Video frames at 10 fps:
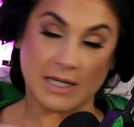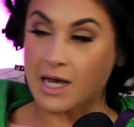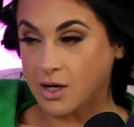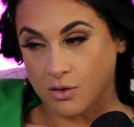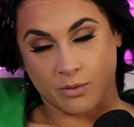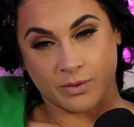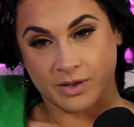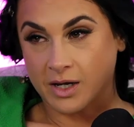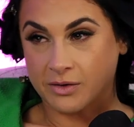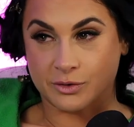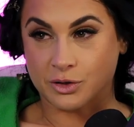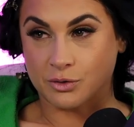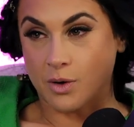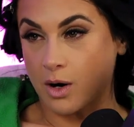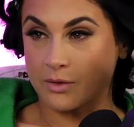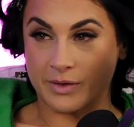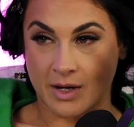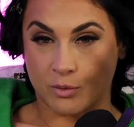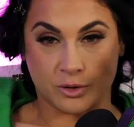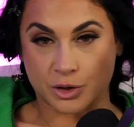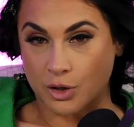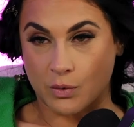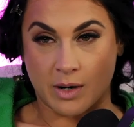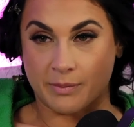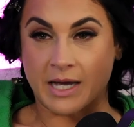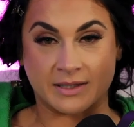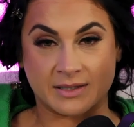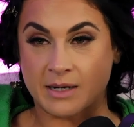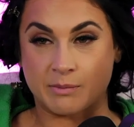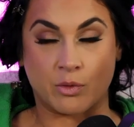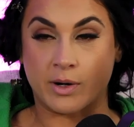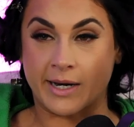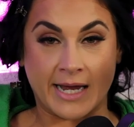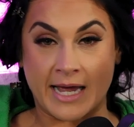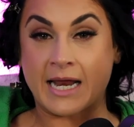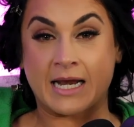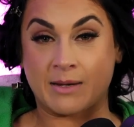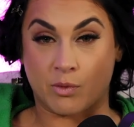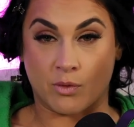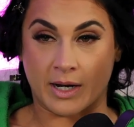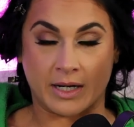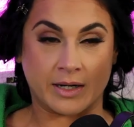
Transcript: I don't know where the other 2 are. They will show up at some point, at any point.